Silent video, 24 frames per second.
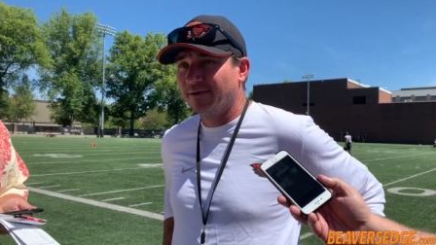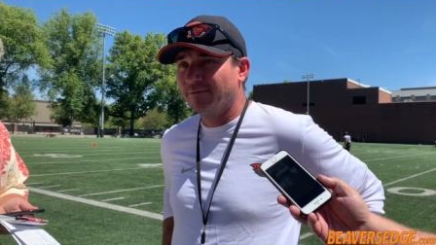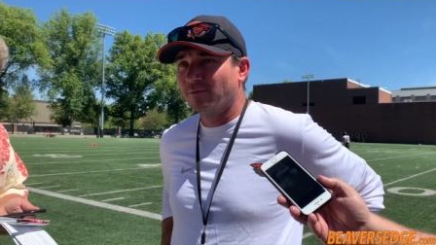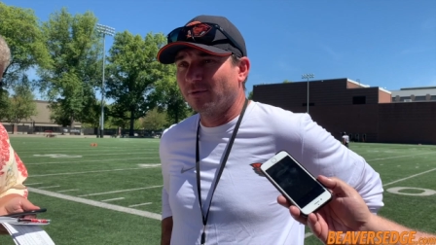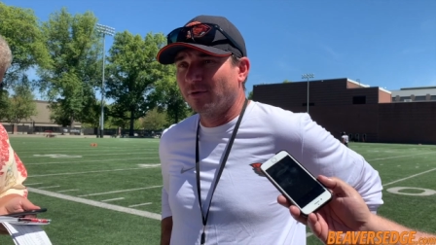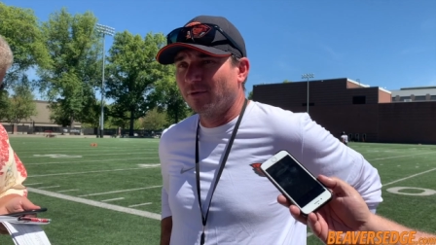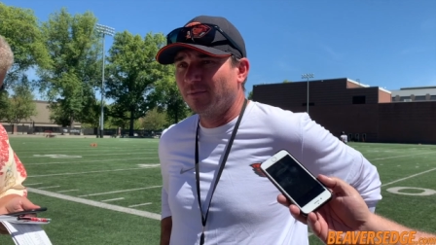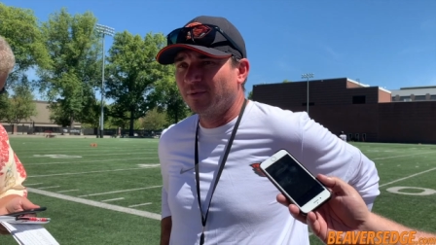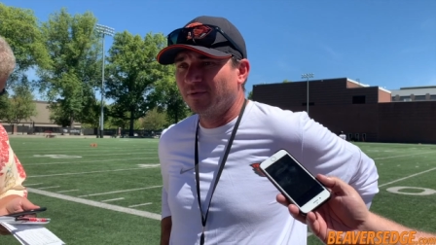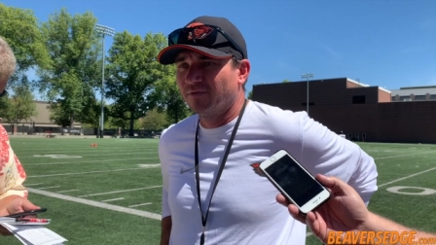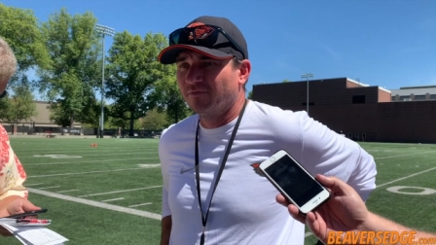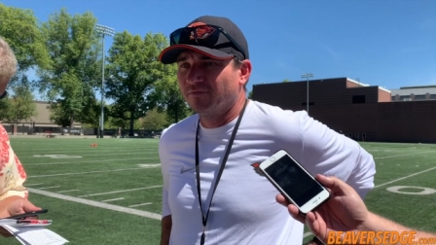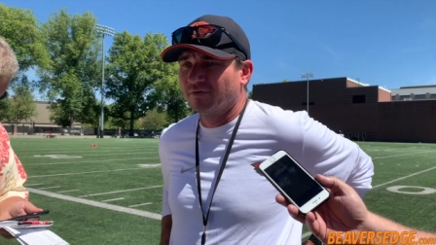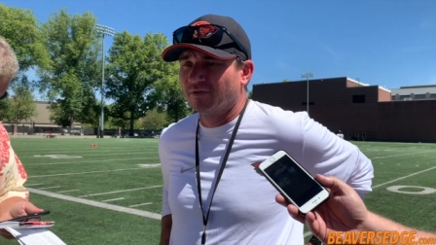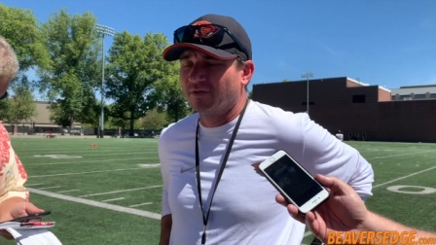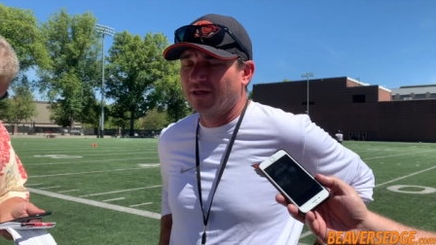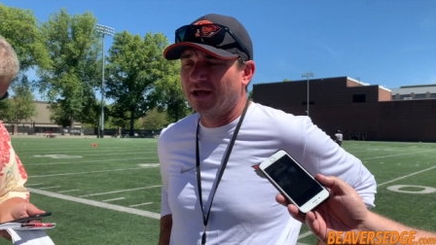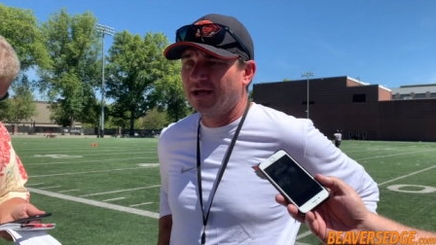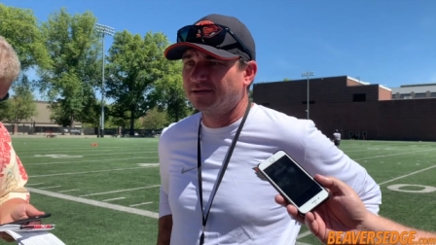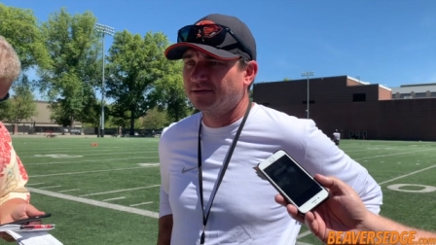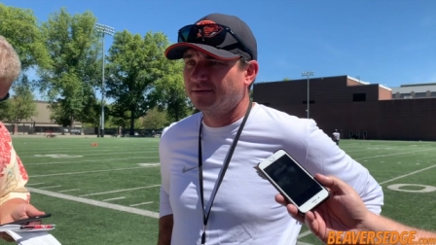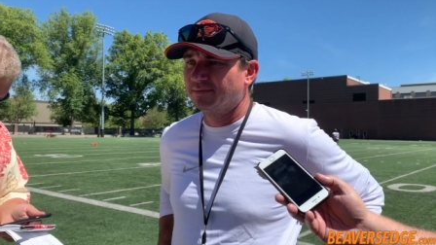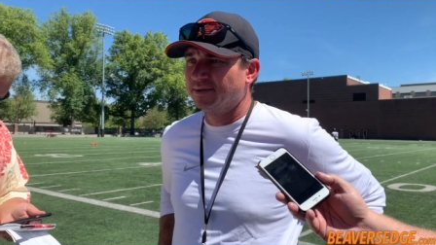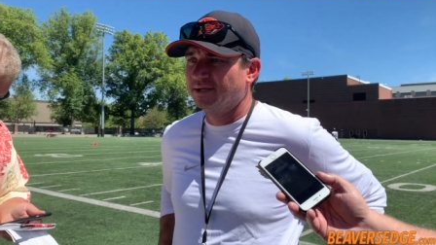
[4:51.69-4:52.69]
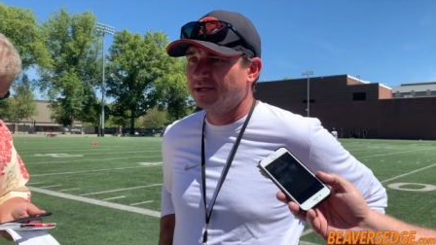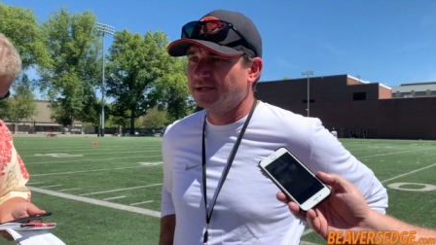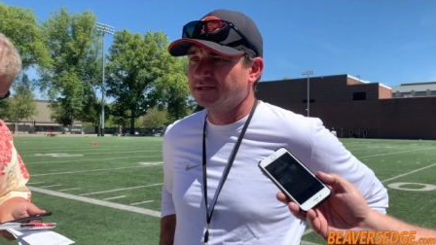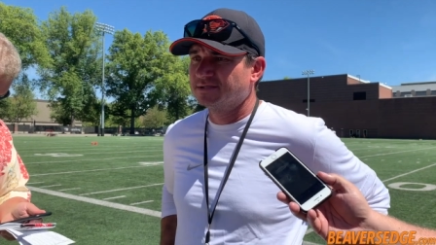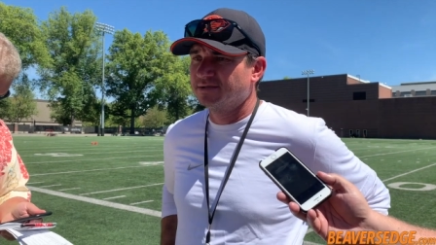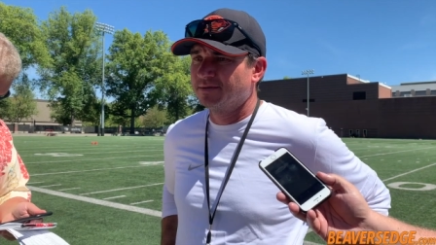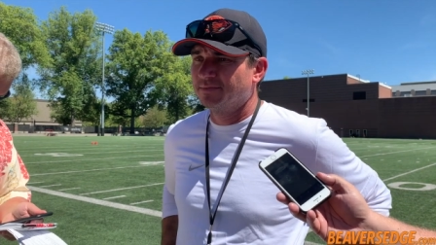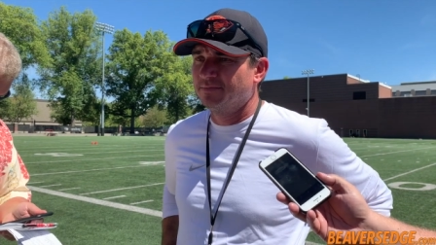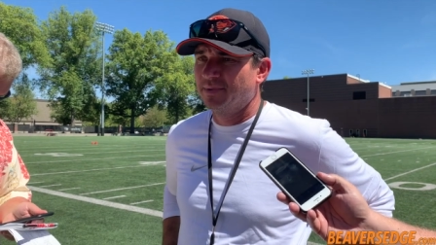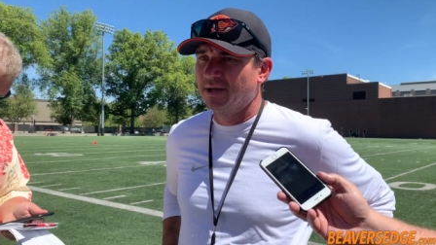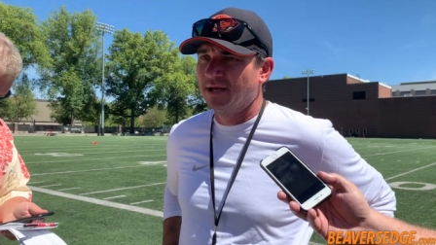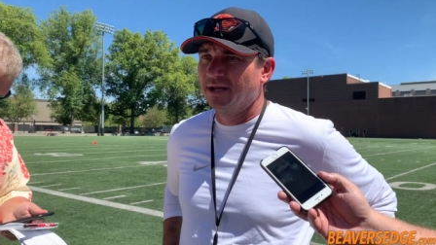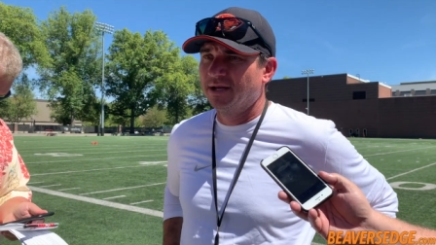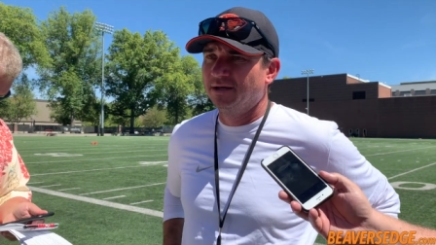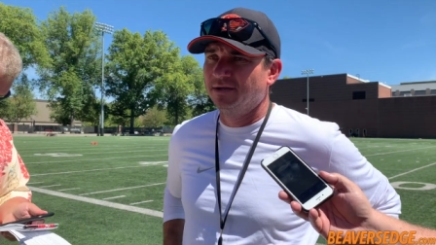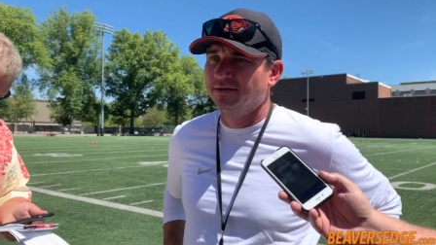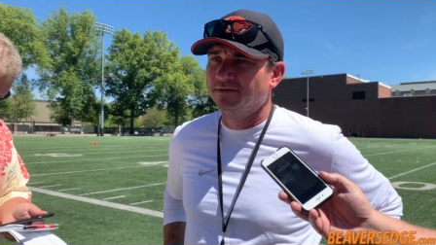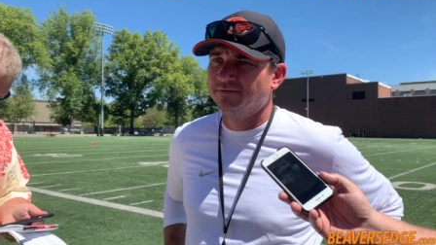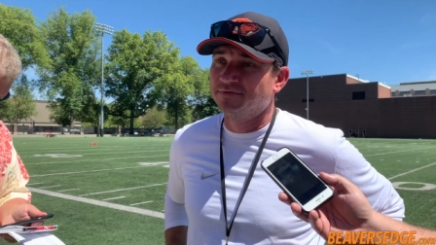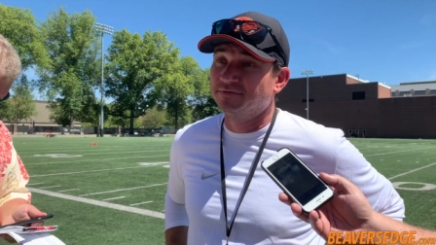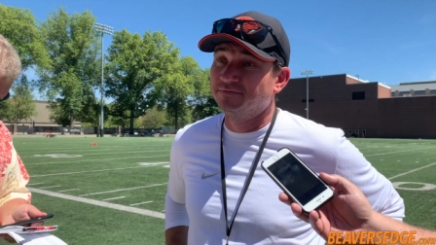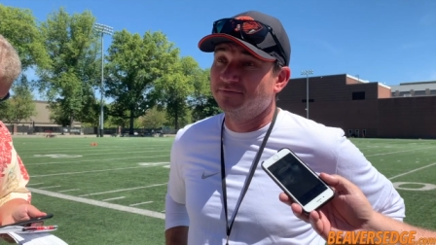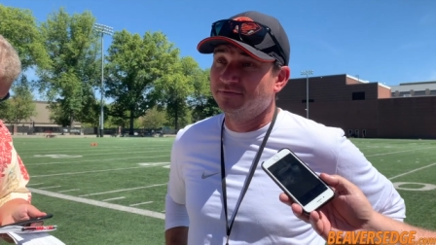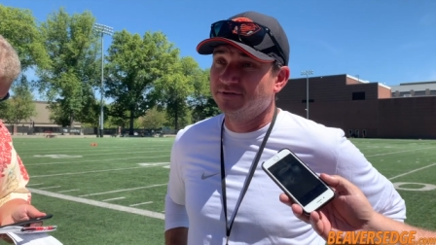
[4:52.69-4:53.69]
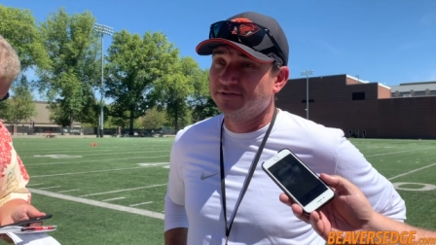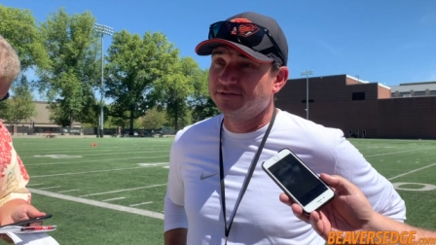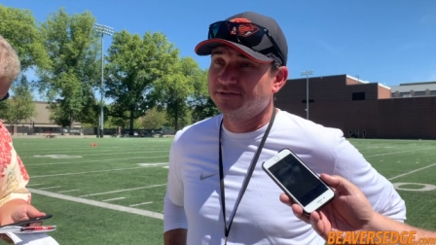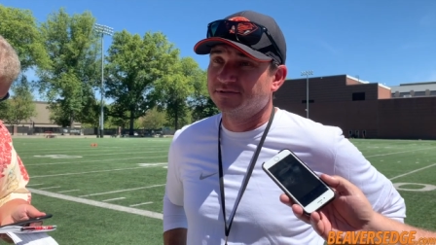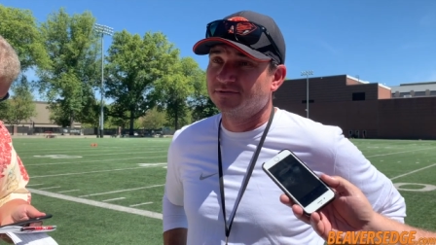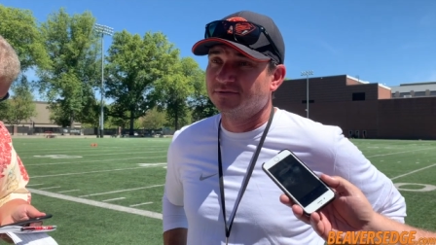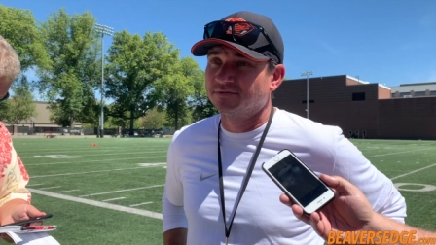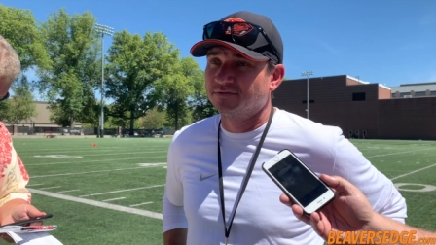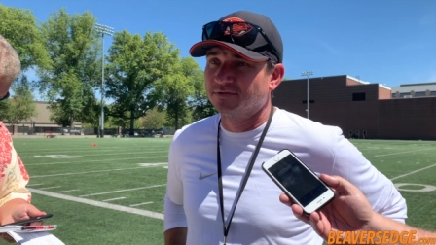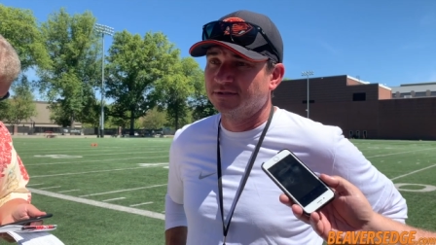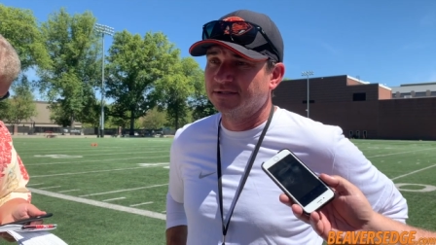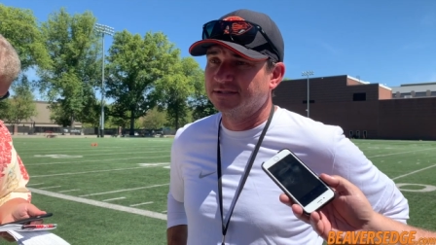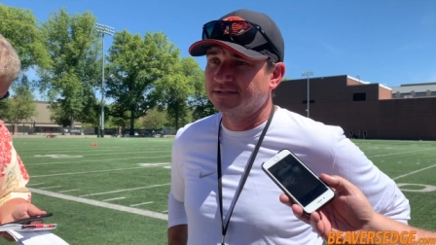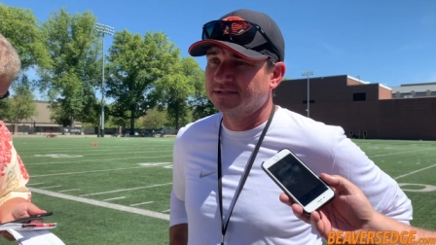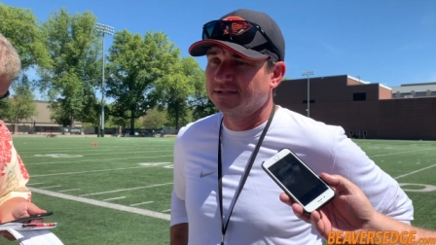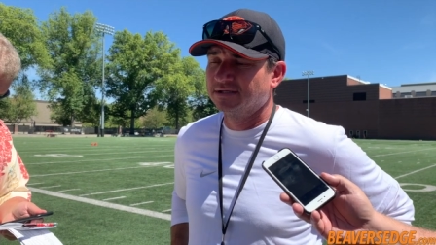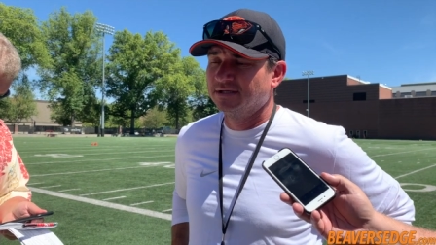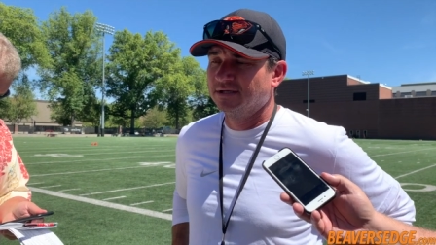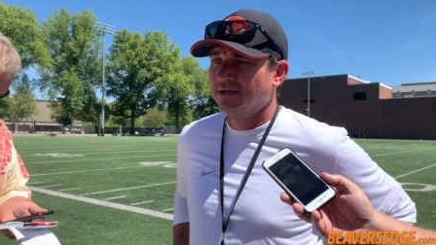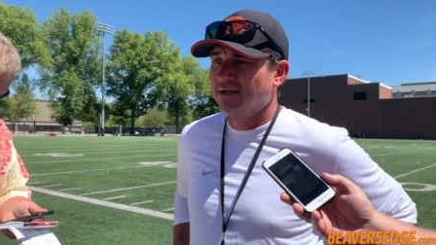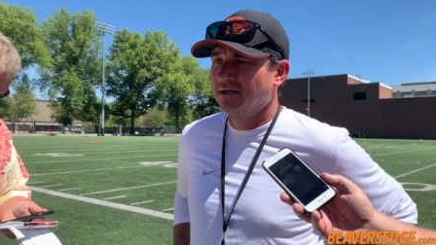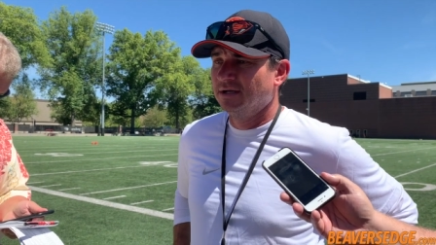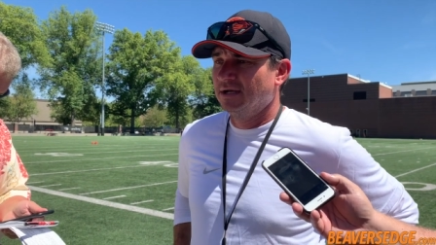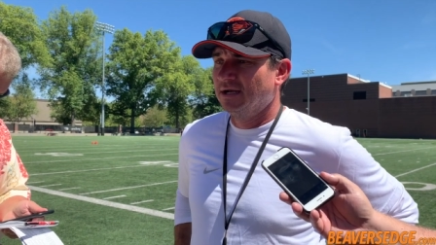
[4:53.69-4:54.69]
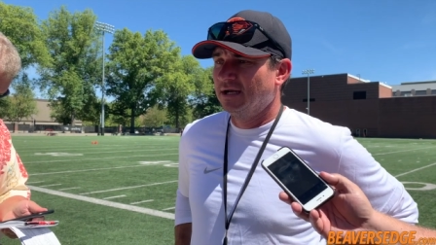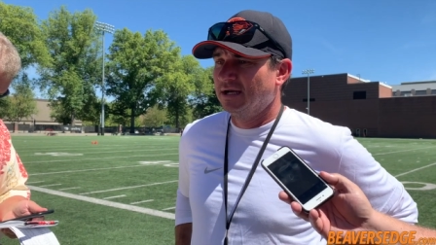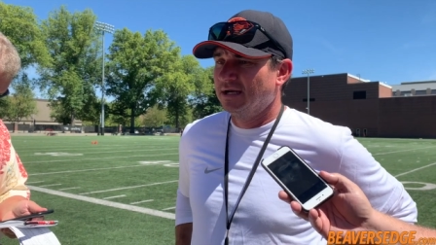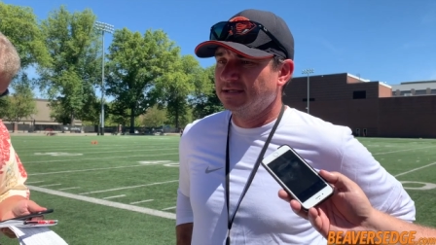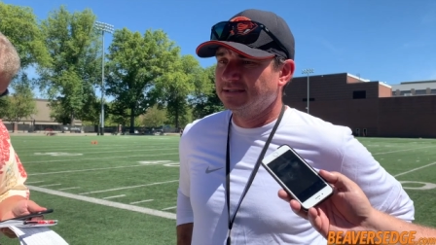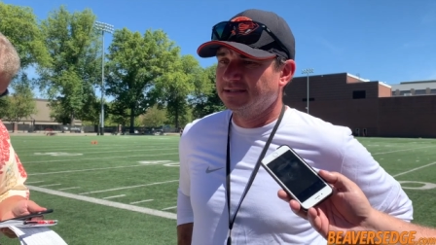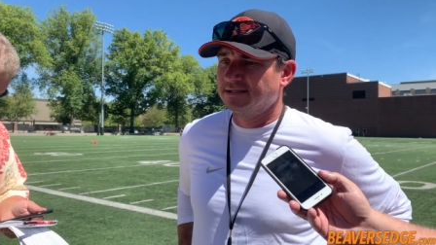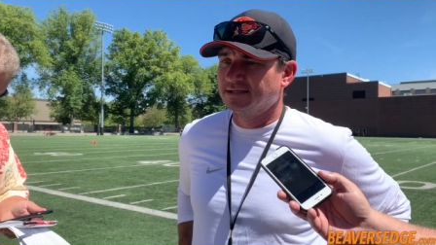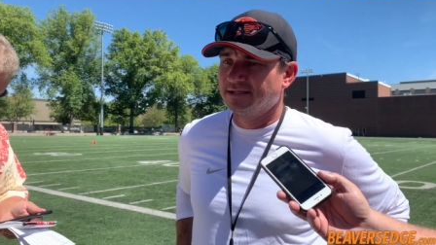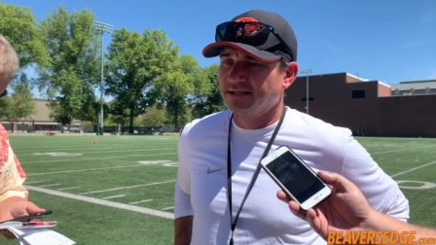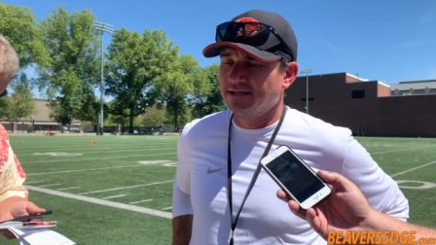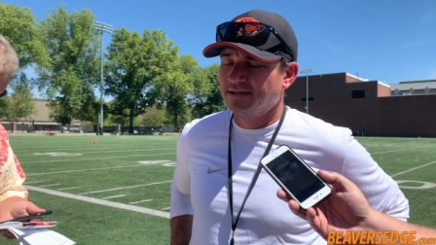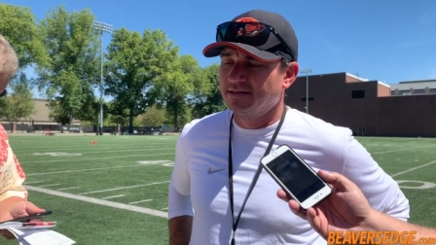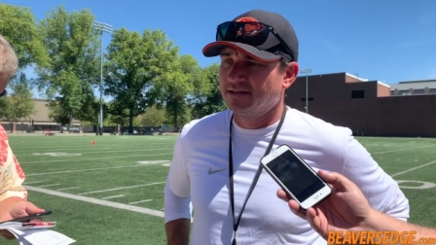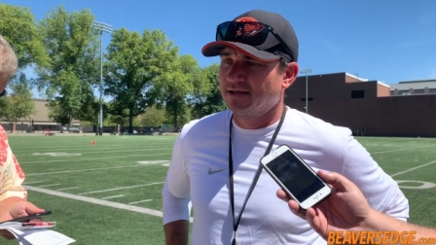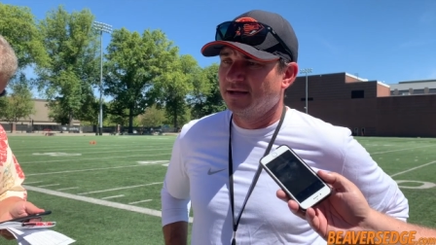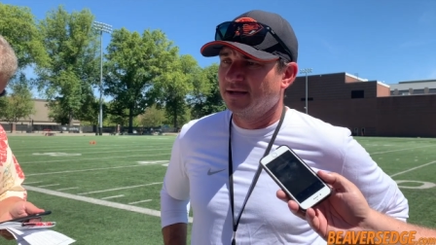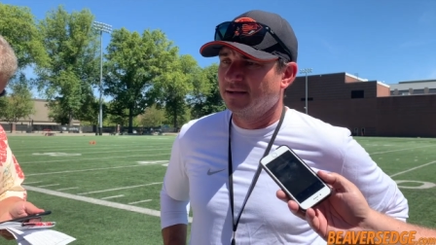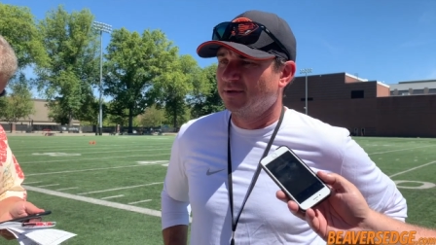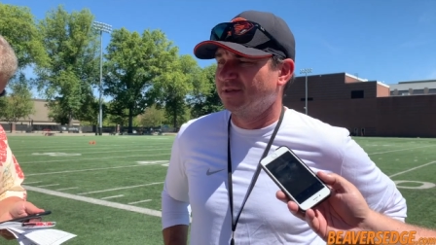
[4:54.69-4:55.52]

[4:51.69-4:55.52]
we're hoping for that to be as competitive and physical as as anything.